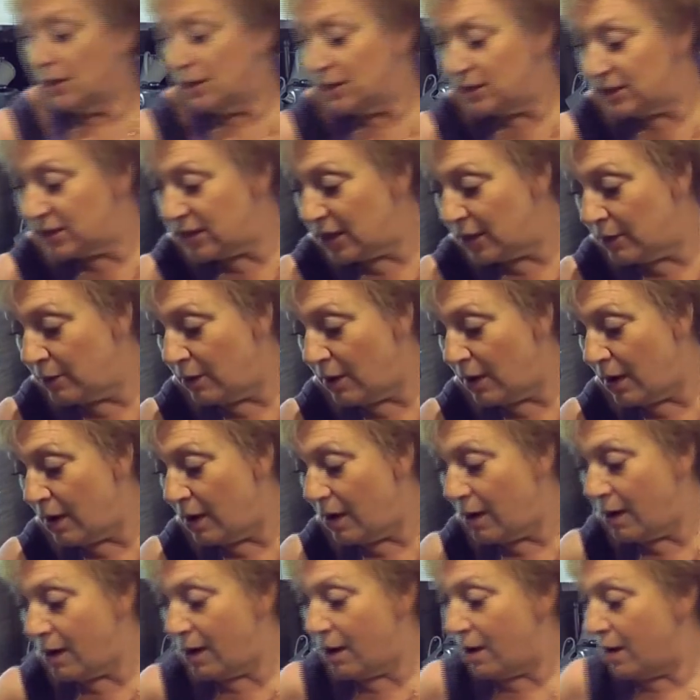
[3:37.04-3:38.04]
So
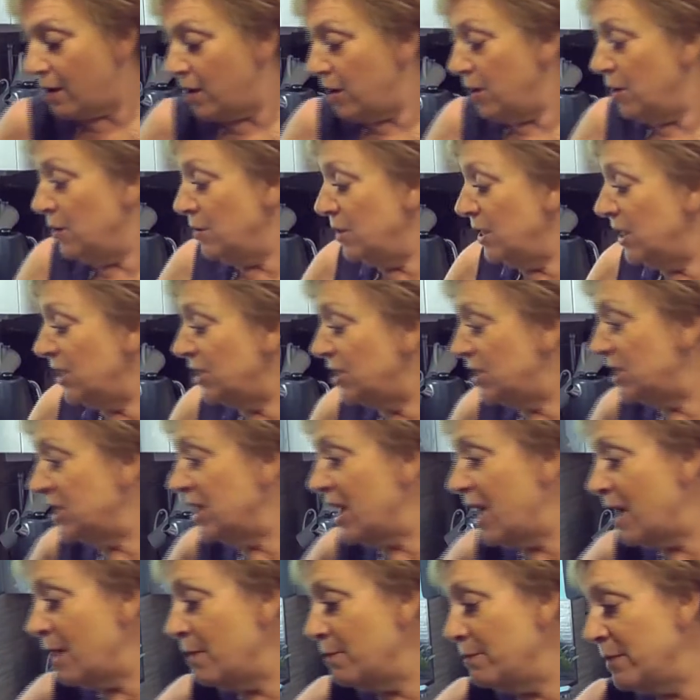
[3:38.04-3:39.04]
you need to
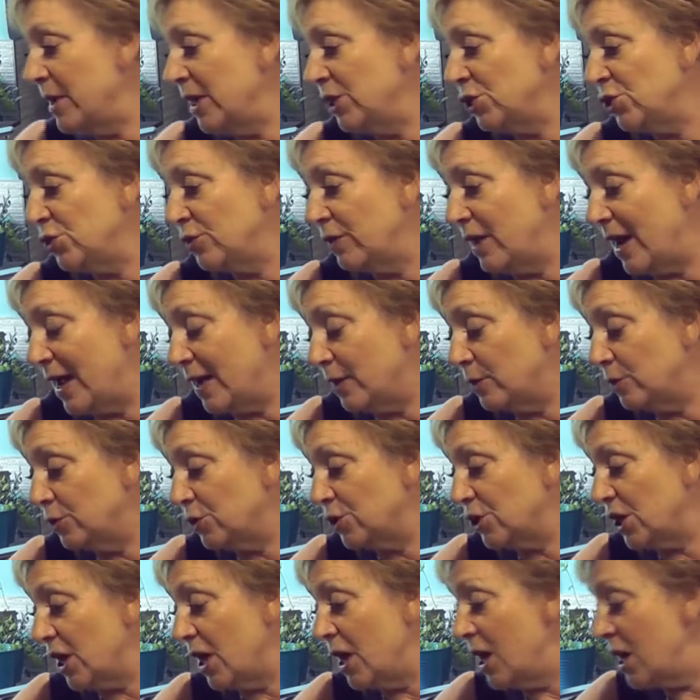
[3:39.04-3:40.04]
now measure
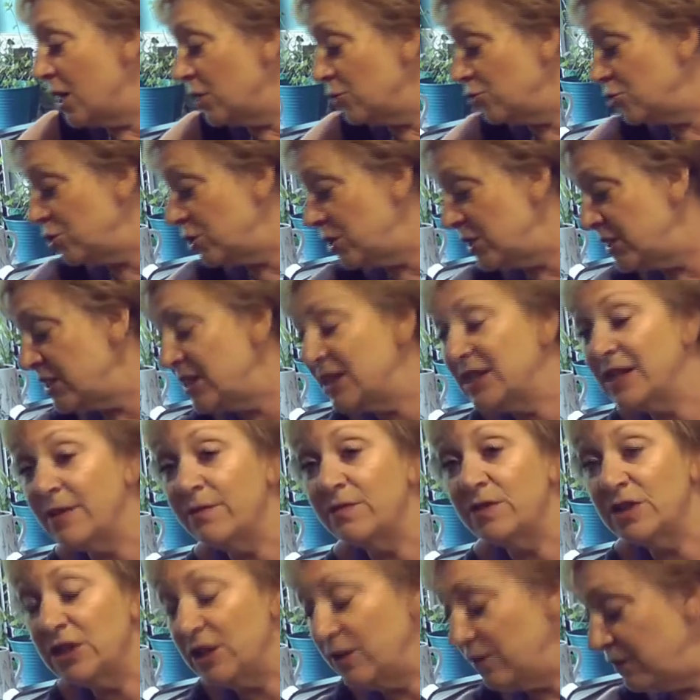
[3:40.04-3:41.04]
out
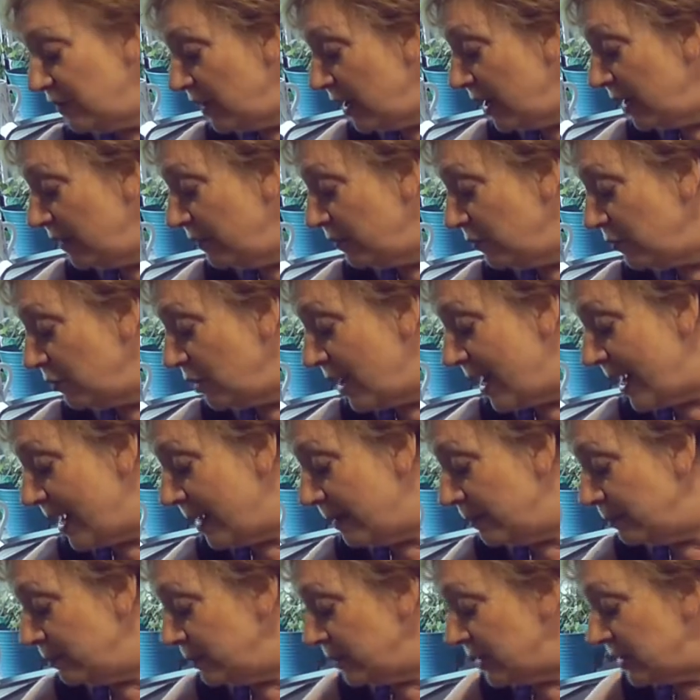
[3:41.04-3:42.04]
175
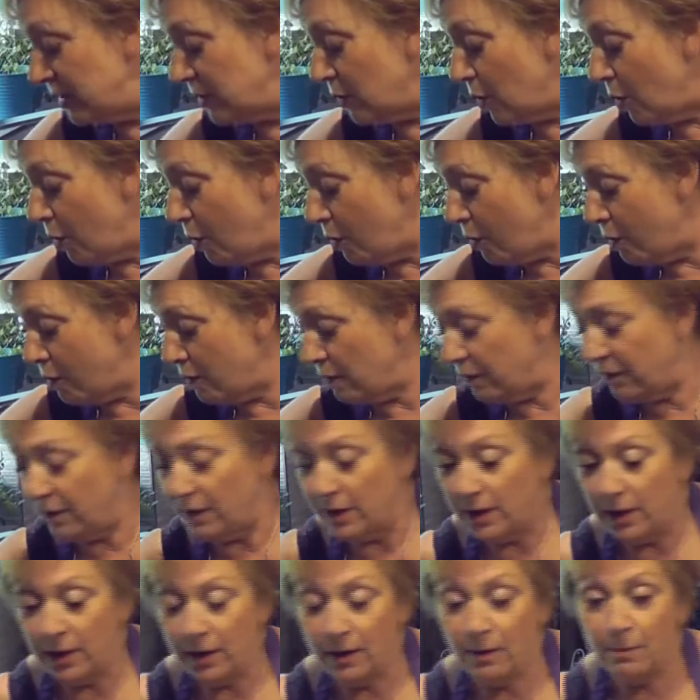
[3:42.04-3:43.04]
grams
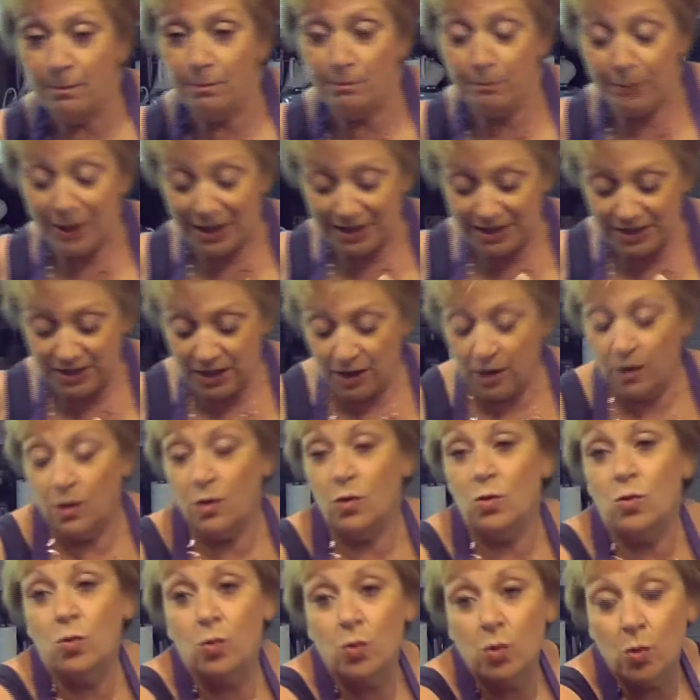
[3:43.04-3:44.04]
of butter
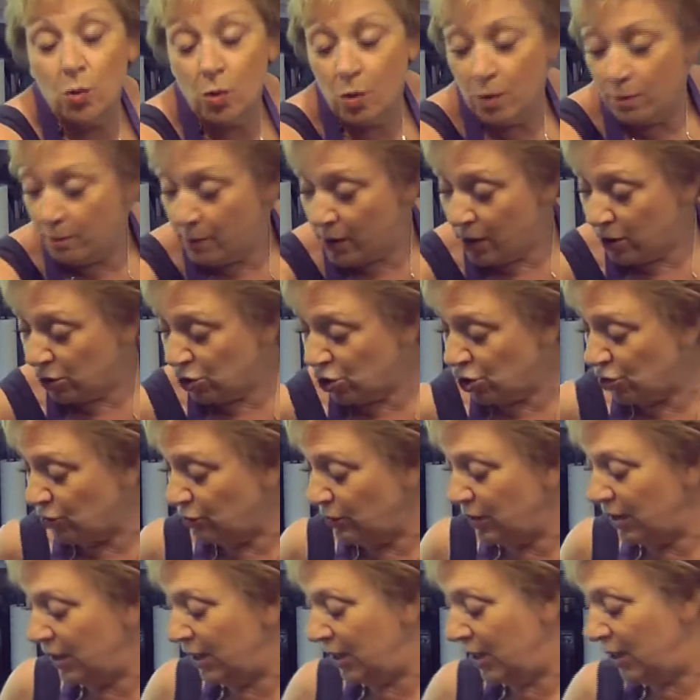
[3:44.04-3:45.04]
or
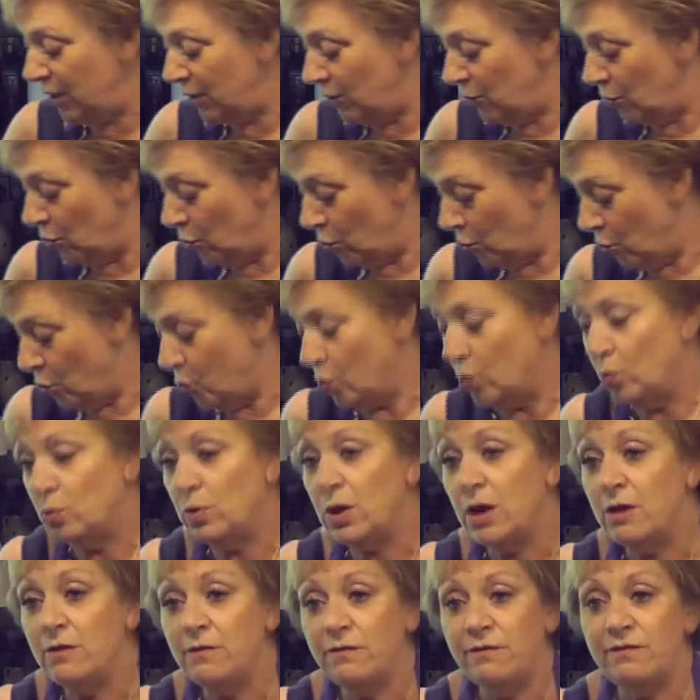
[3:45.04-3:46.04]
margarine or
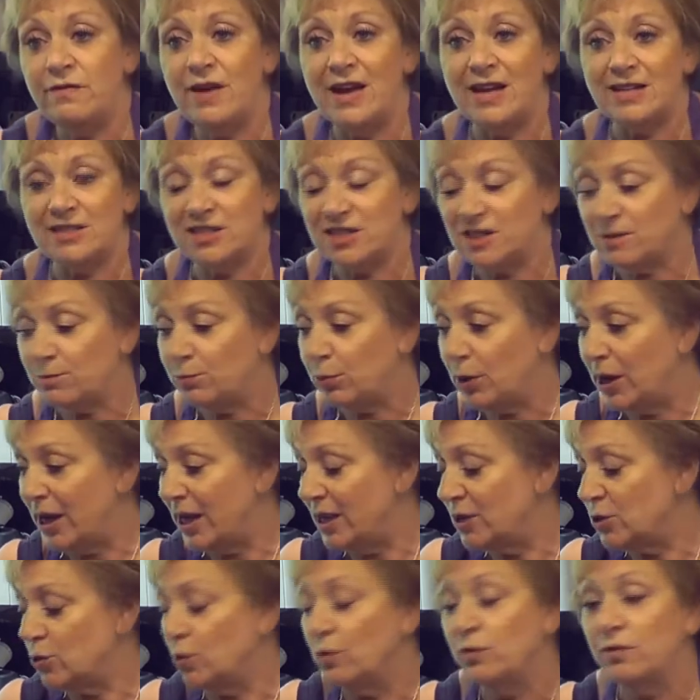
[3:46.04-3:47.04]
low-fat
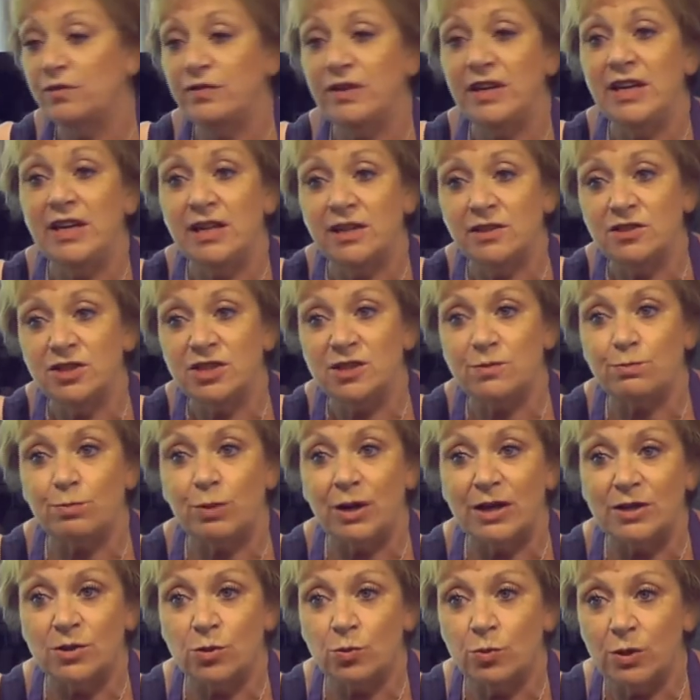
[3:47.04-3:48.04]
spread or vegan
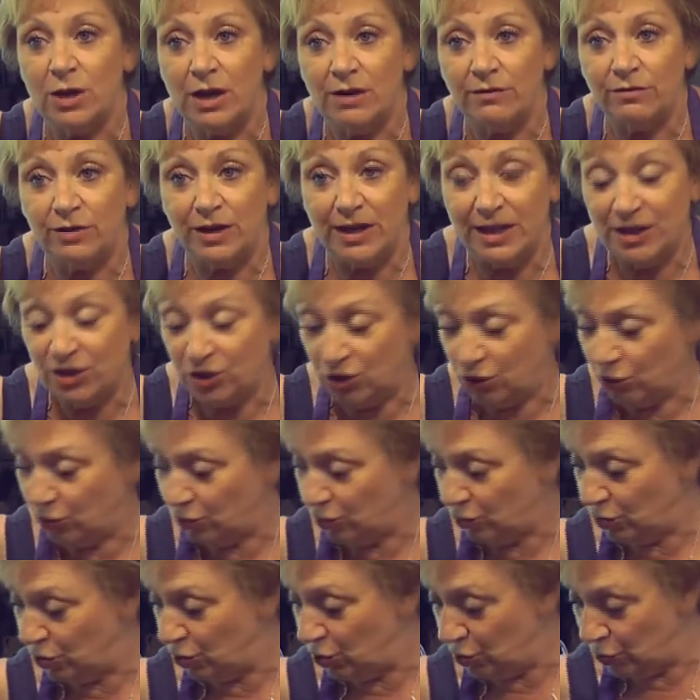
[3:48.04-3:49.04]
spread or whatever it is
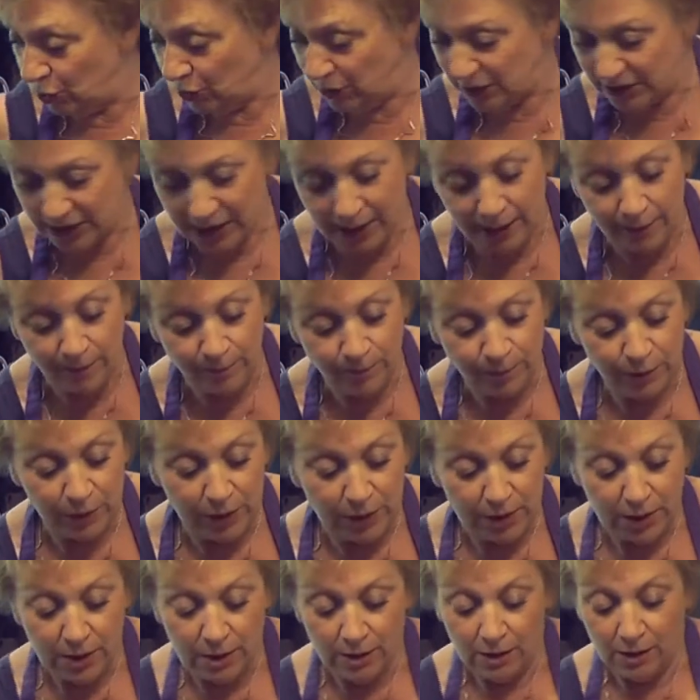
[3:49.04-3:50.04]
you're using.
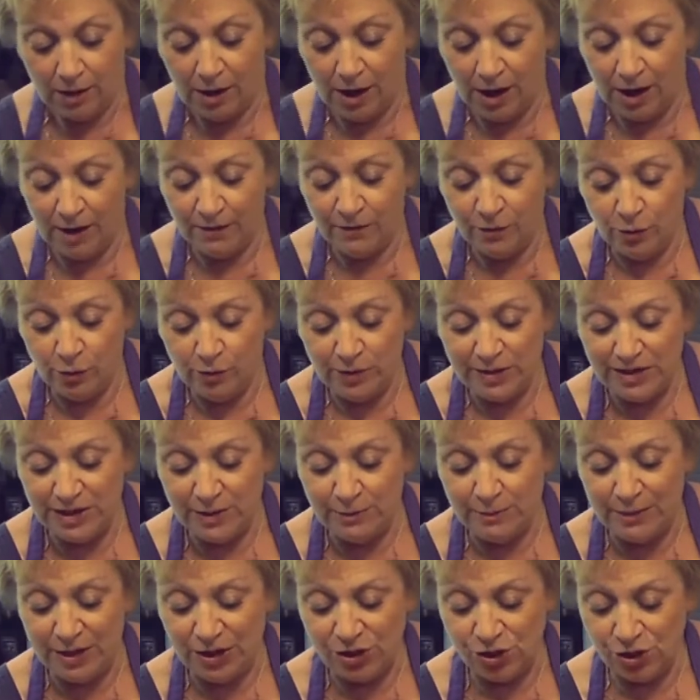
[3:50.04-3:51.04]
I've already
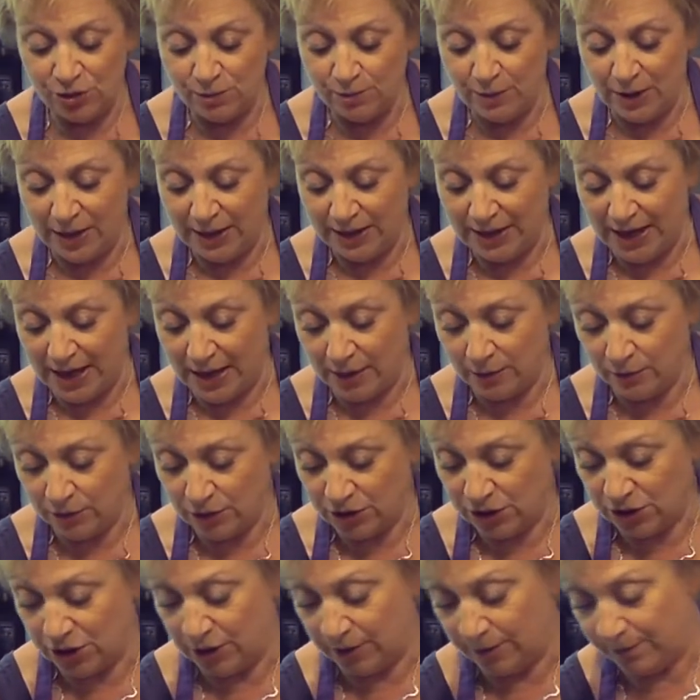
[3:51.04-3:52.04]
measured mine
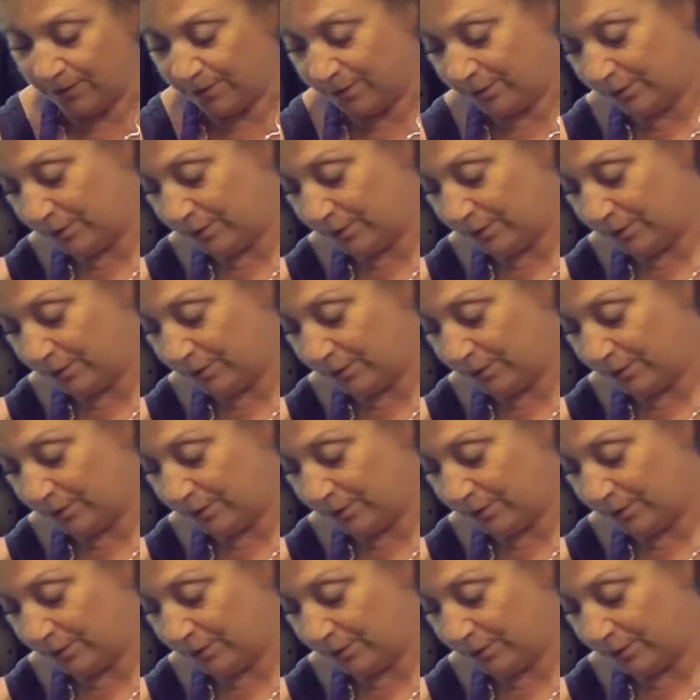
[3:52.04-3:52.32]
out